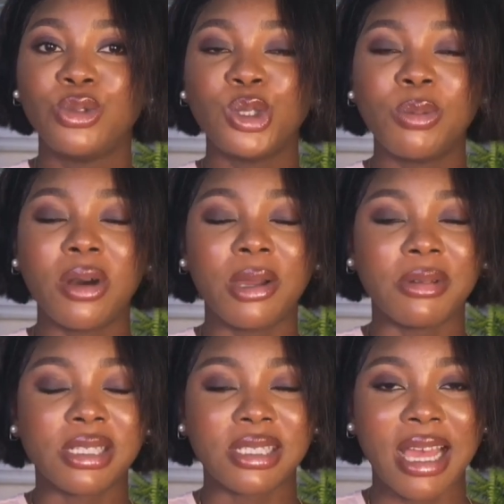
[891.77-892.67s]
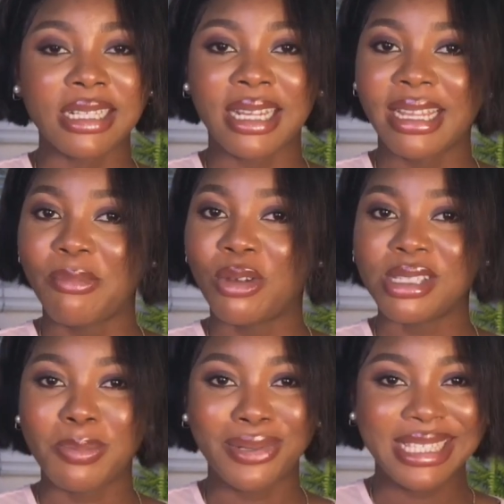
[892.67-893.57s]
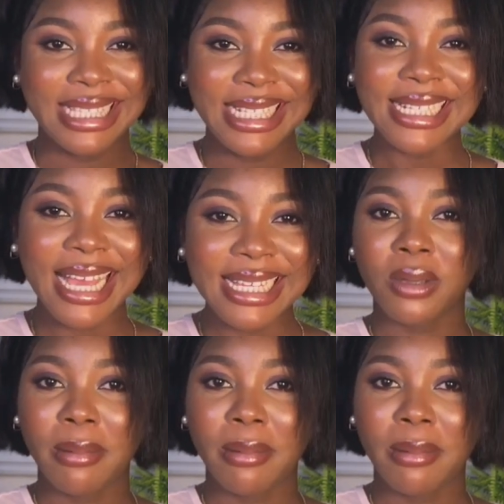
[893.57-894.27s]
do more research i am not a politician